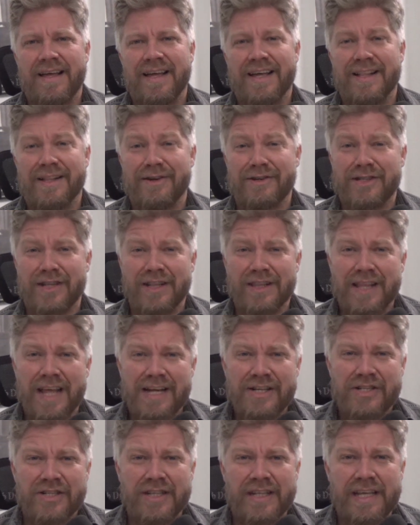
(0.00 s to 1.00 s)
There's
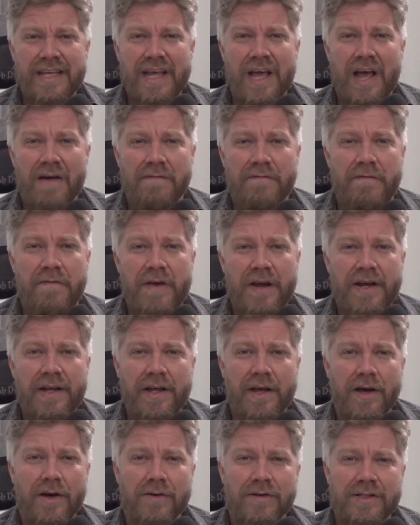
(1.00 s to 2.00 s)
allegedly a
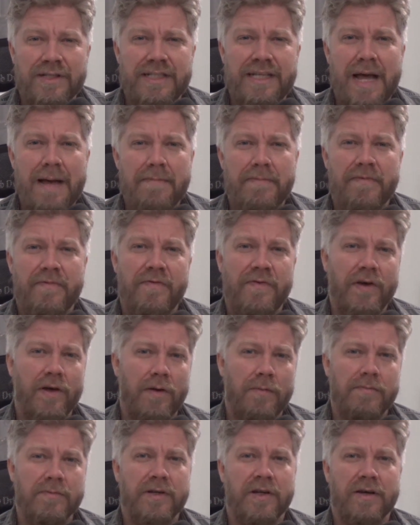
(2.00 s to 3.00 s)
video Depp
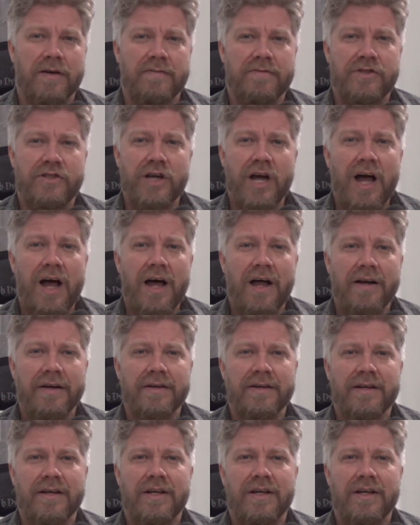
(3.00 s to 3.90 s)
filmed of John